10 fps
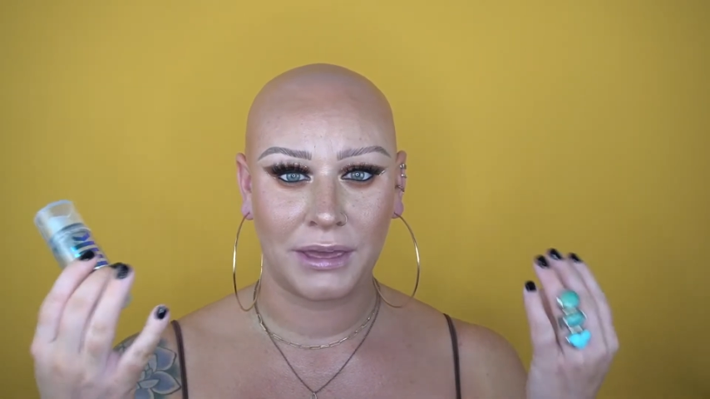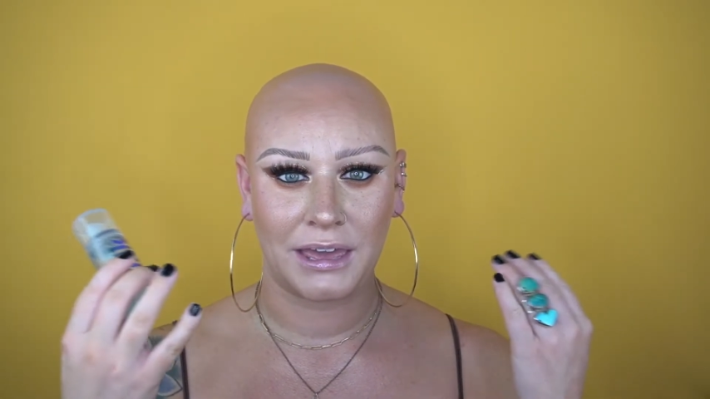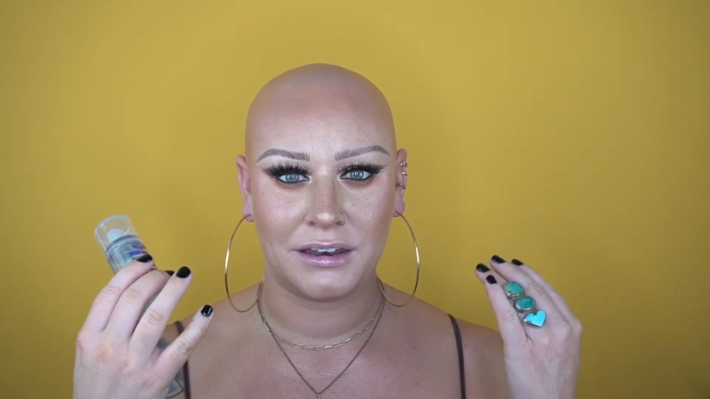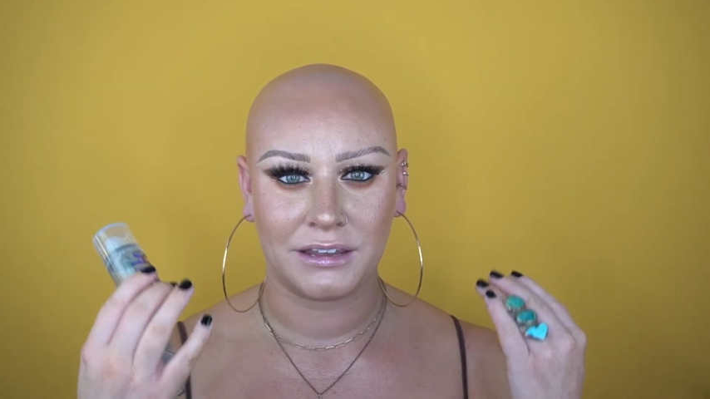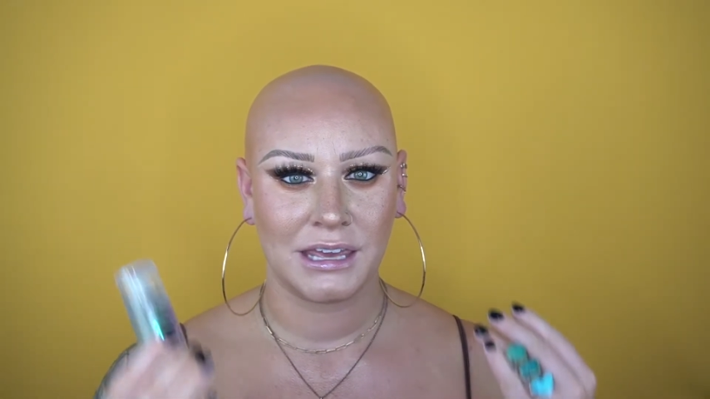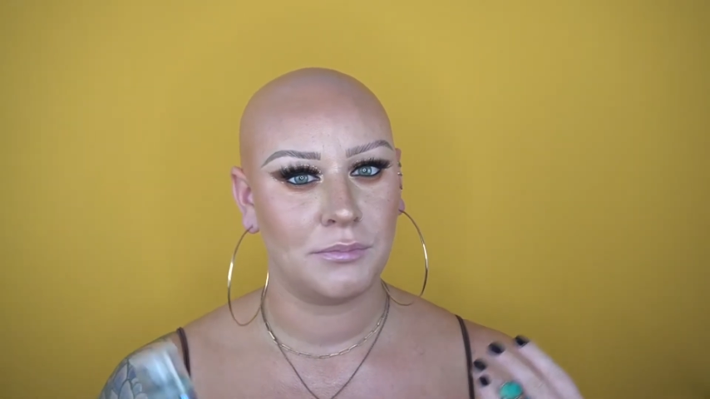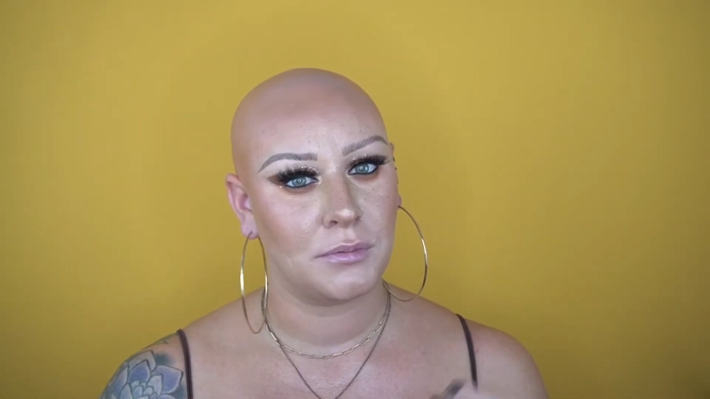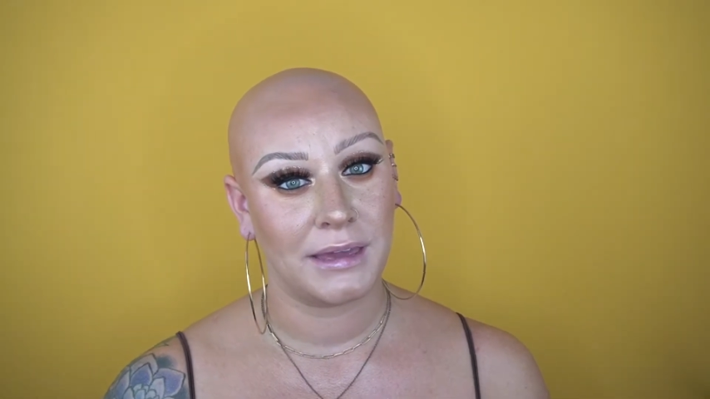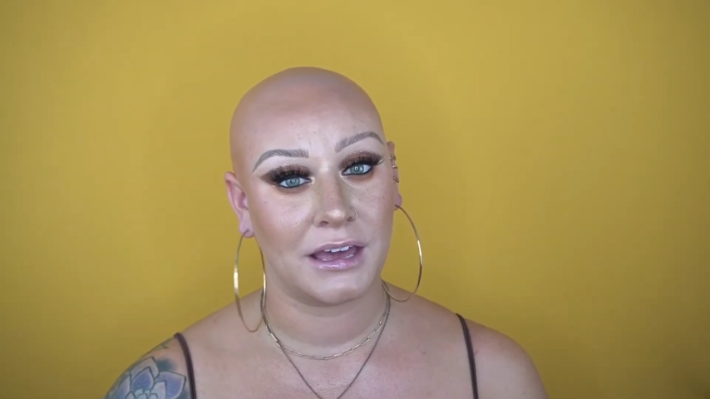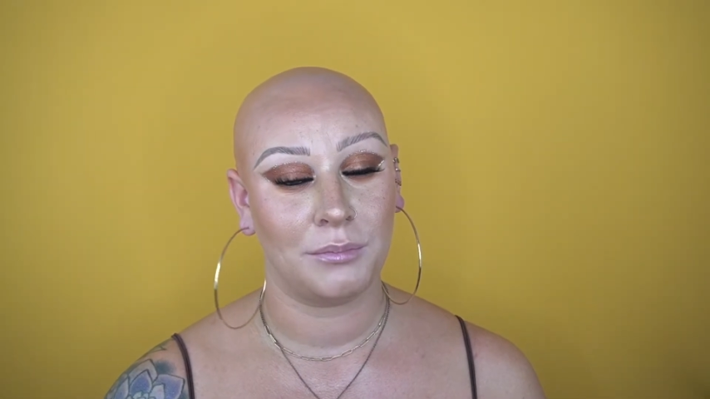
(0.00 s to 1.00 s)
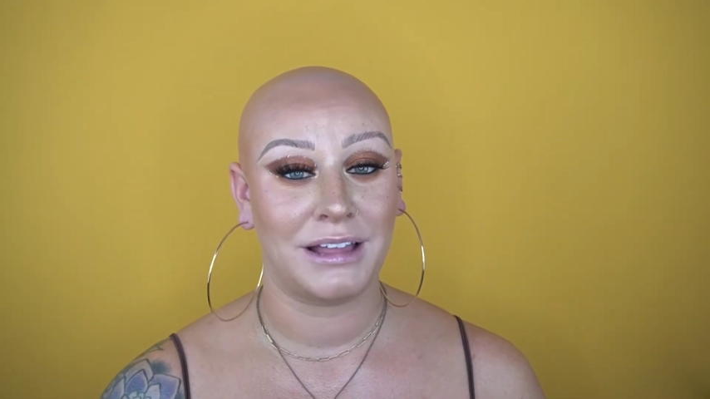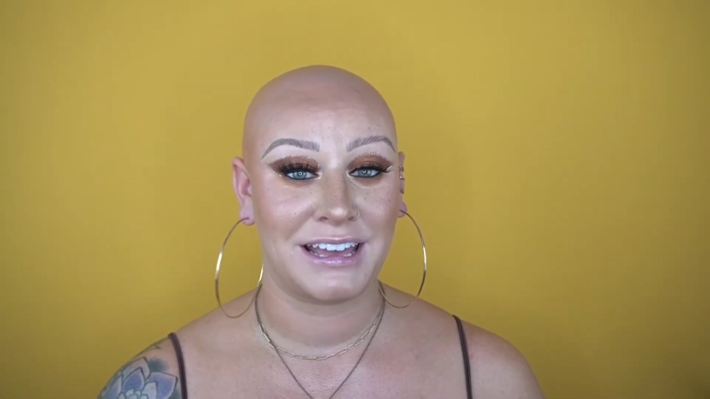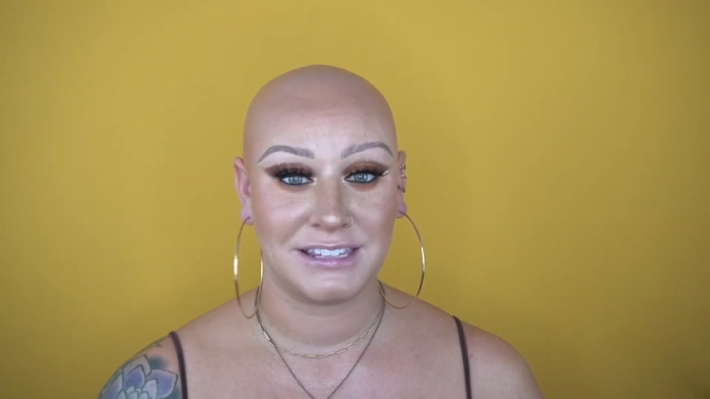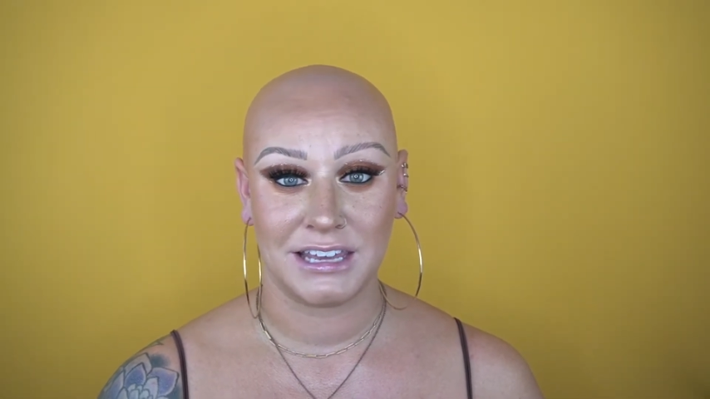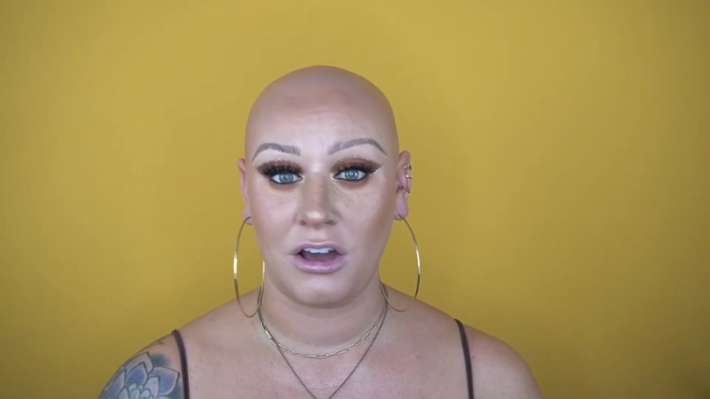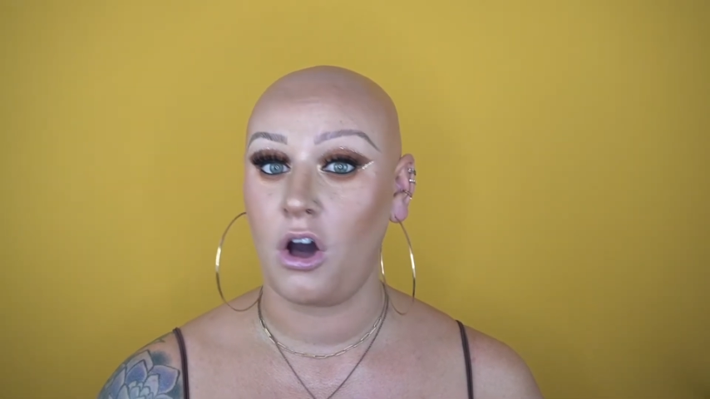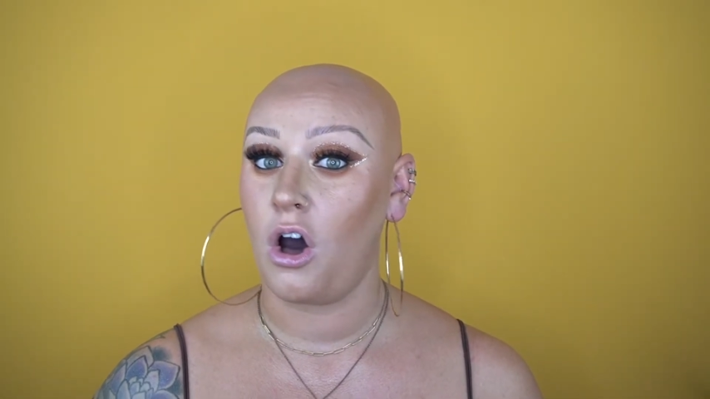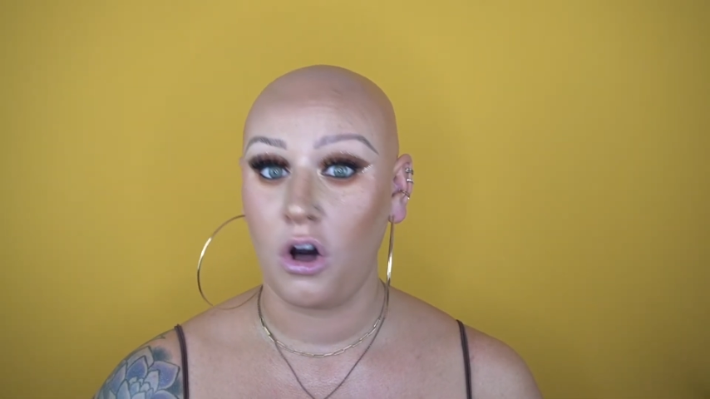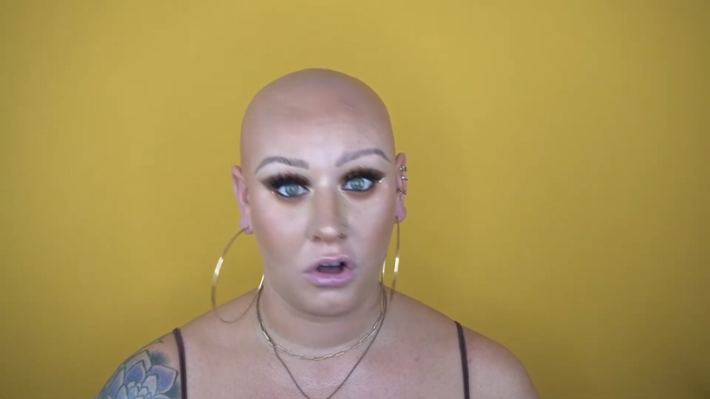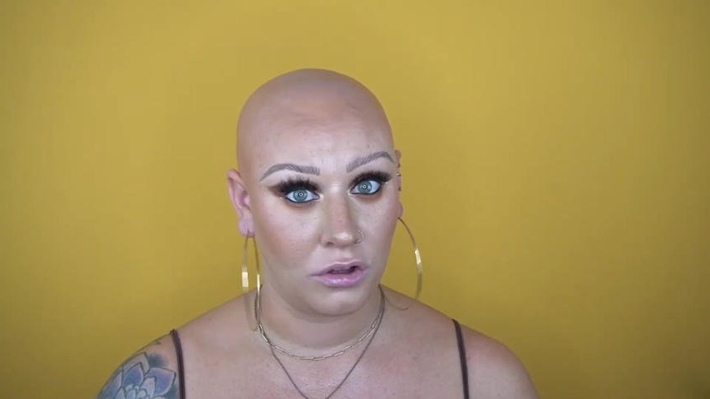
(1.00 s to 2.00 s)
and keep your makeup lasting
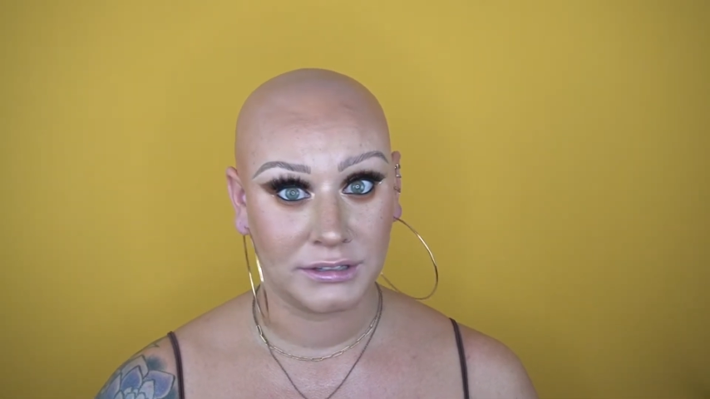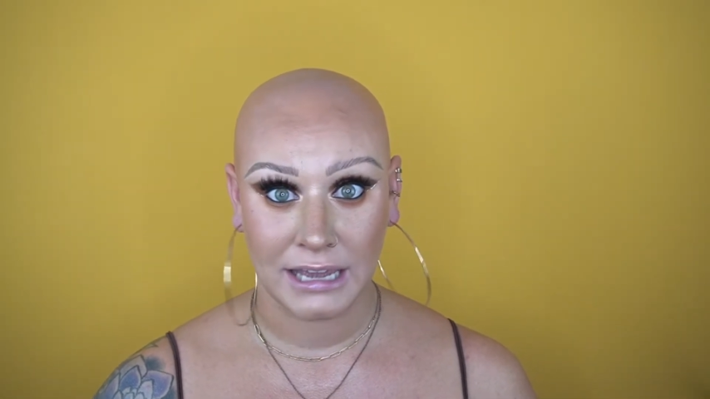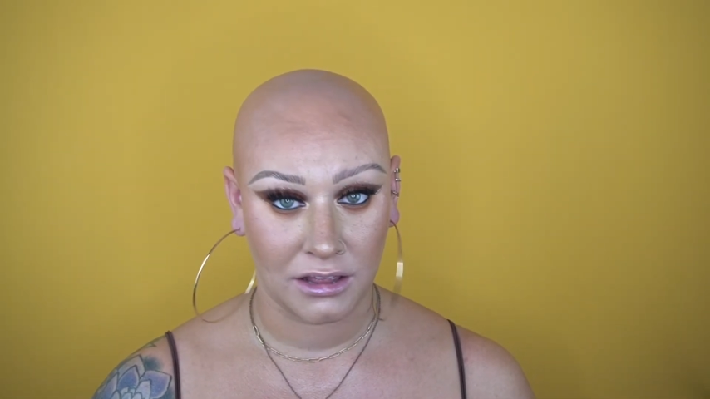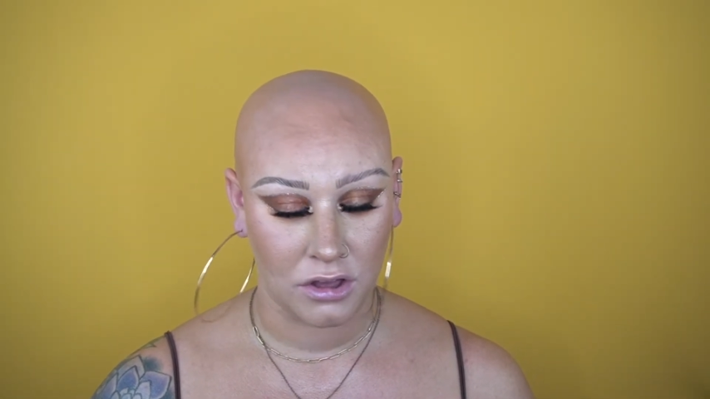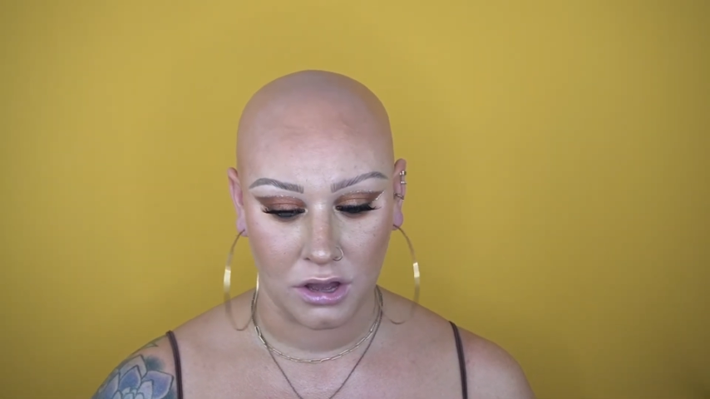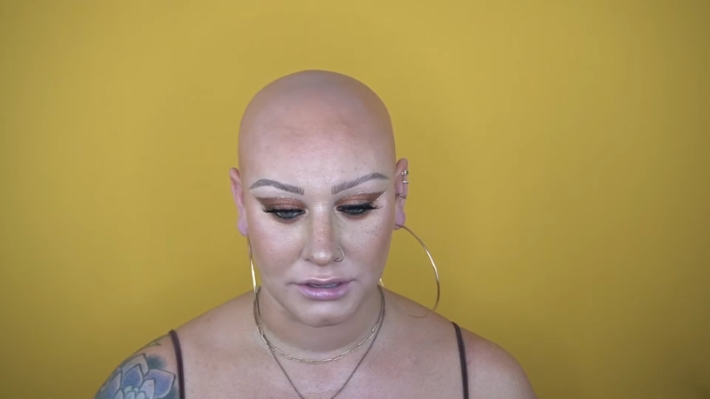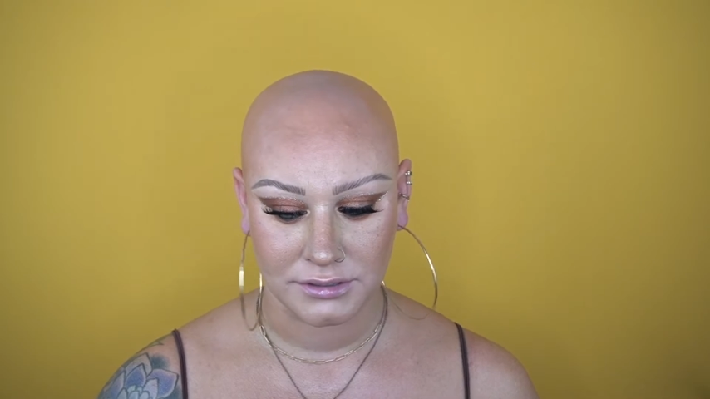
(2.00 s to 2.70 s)
all day long.